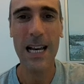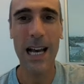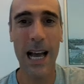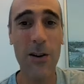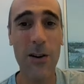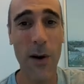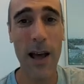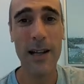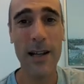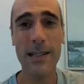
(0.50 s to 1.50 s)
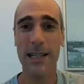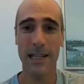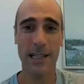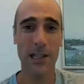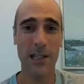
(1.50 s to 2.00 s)
Hello friends,
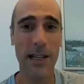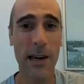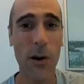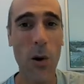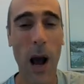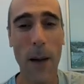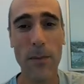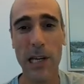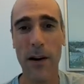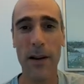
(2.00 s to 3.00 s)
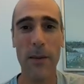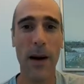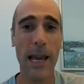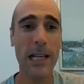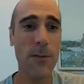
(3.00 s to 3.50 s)
in this video I'm sharing
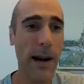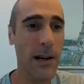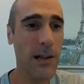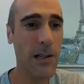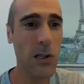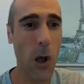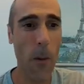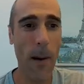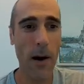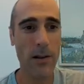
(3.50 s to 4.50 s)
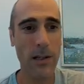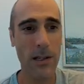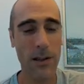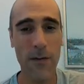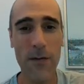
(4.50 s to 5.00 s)
my experience about
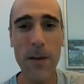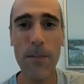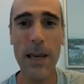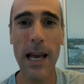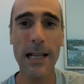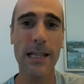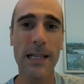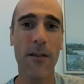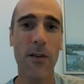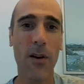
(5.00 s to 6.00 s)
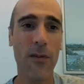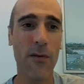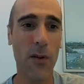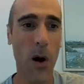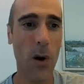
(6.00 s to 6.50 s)
the VPS server
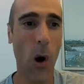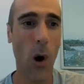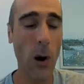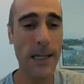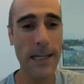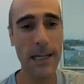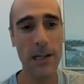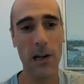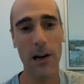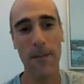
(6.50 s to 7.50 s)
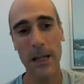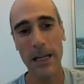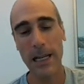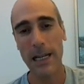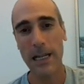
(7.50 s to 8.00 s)
from Hostinger.
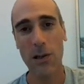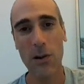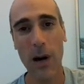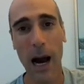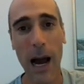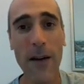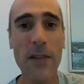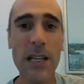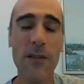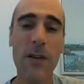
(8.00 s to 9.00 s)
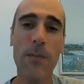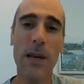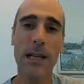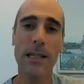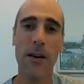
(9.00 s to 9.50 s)
So I have this
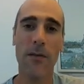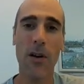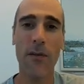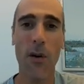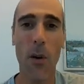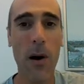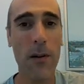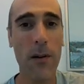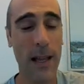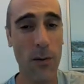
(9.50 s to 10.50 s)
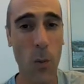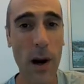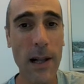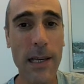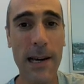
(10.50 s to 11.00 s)
VPS server for more than
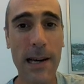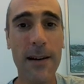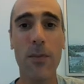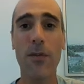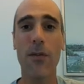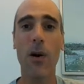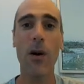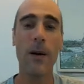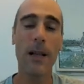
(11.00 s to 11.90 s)
one year before